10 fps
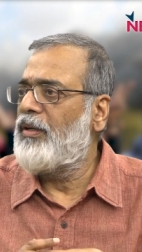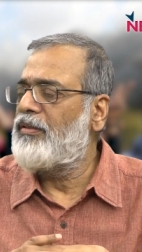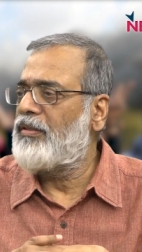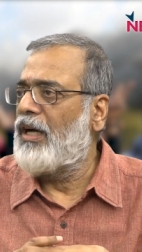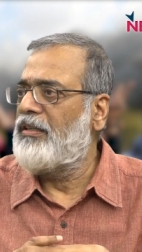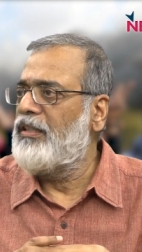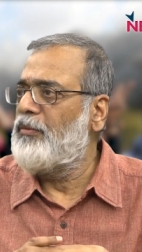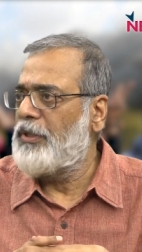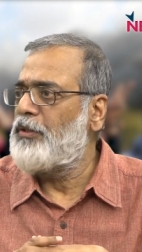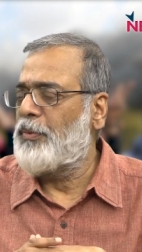starting a
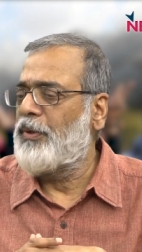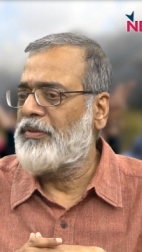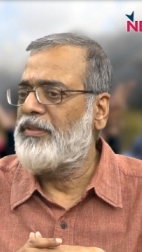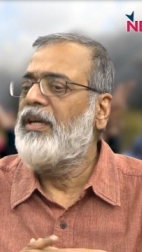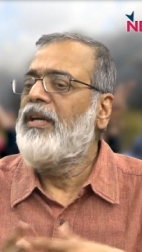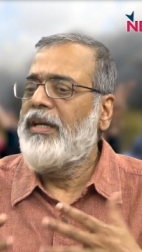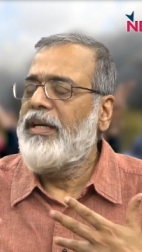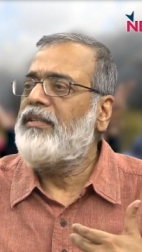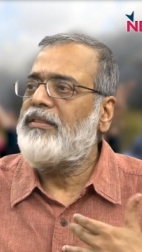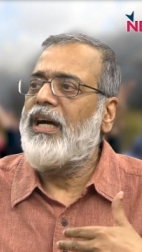peace process.
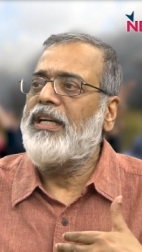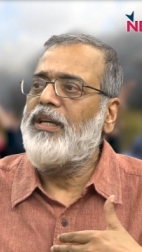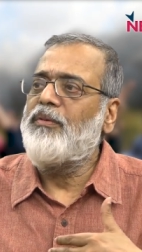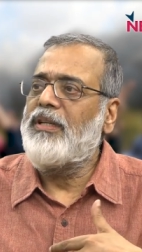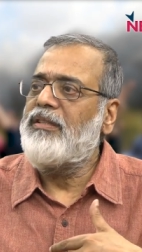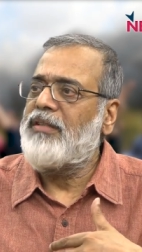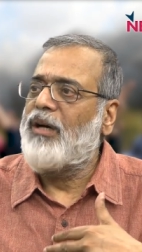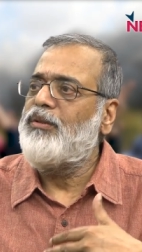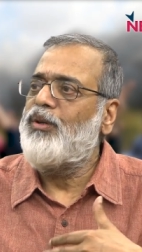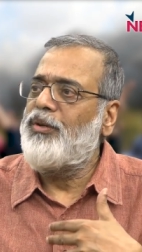It started with the
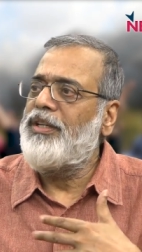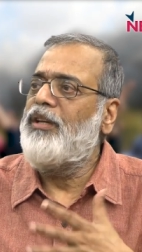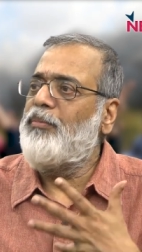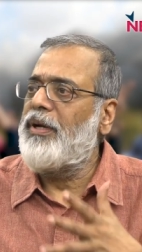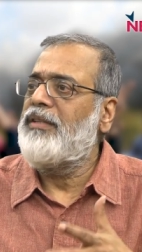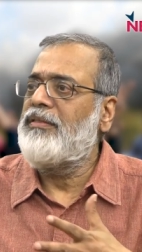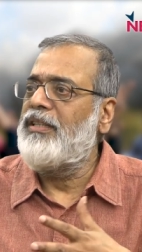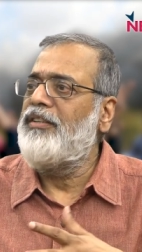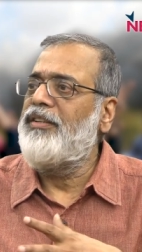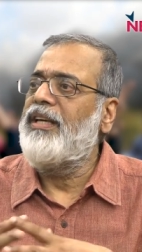South Korean
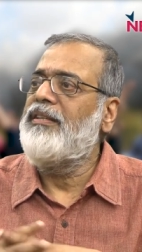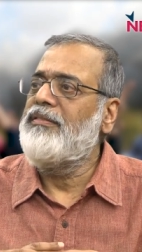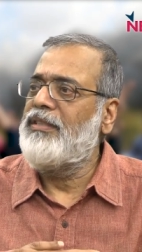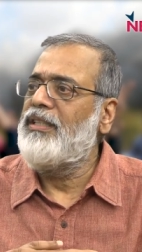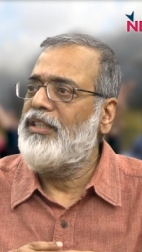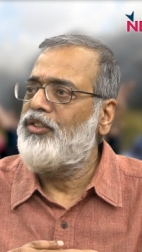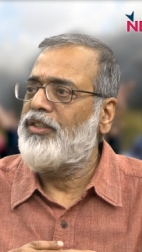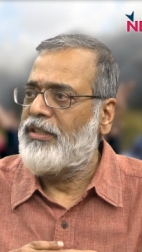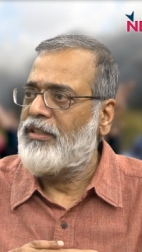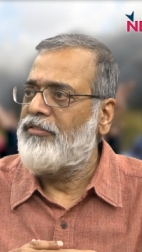president taking the
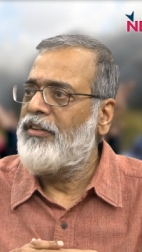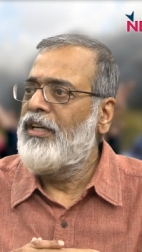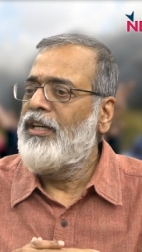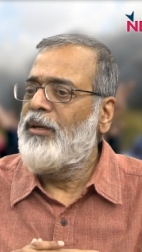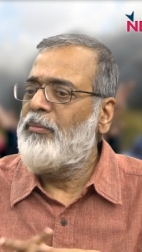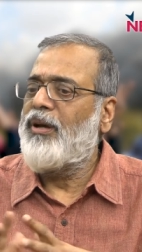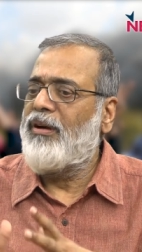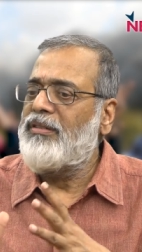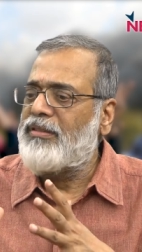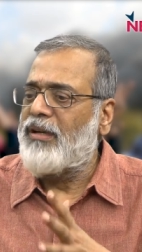initiative,
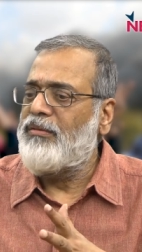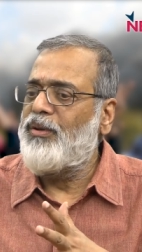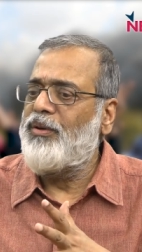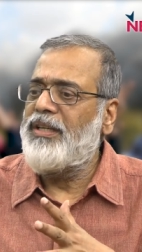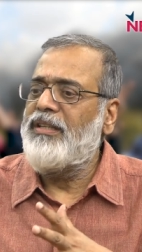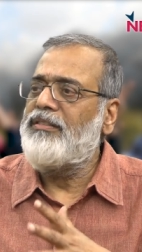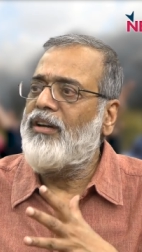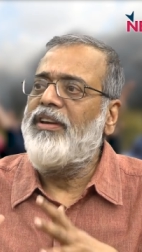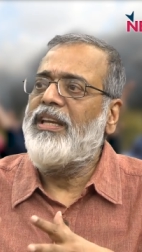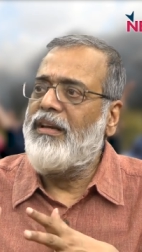because the South Koreans
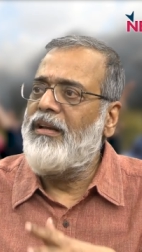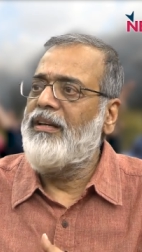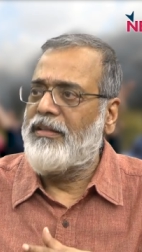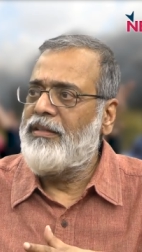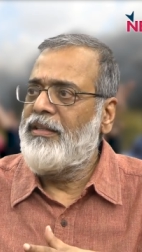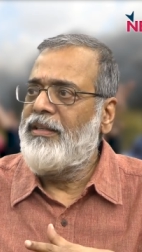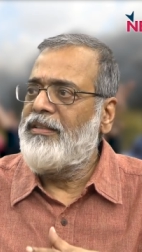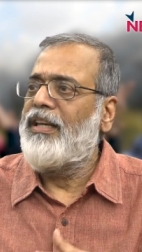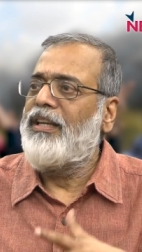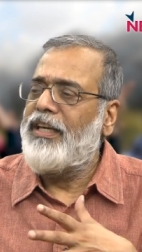are very clear
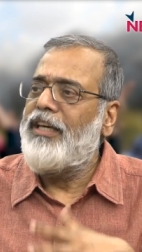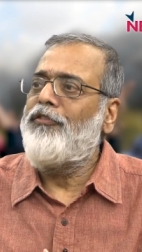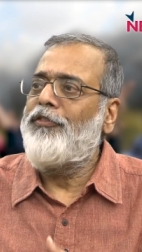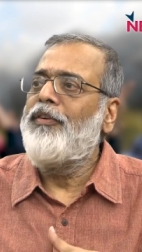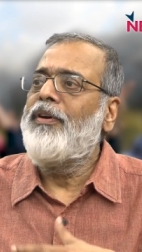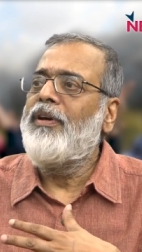that if